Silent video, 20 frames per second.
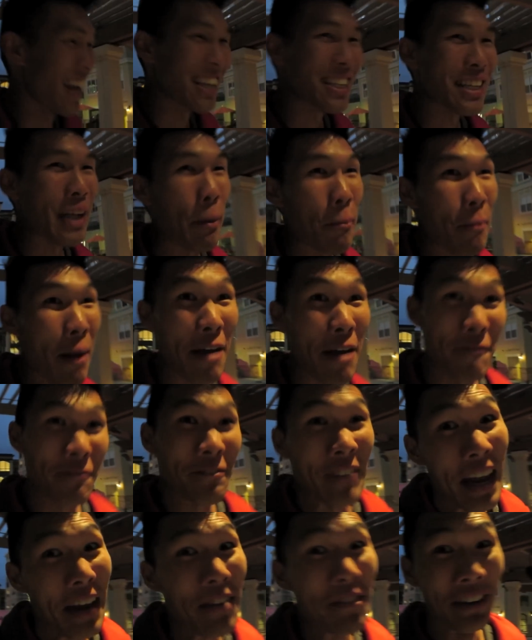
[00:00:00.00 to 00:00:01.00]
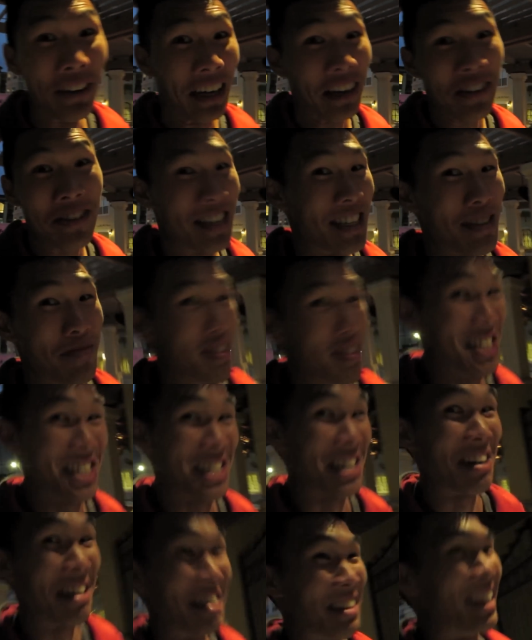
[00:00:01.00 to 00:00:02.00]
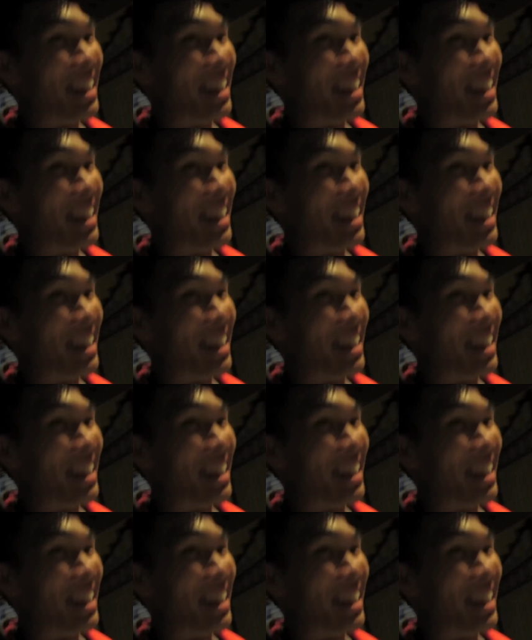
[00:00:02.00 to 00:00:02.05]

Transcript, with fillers: That's like my favorite Christmas song.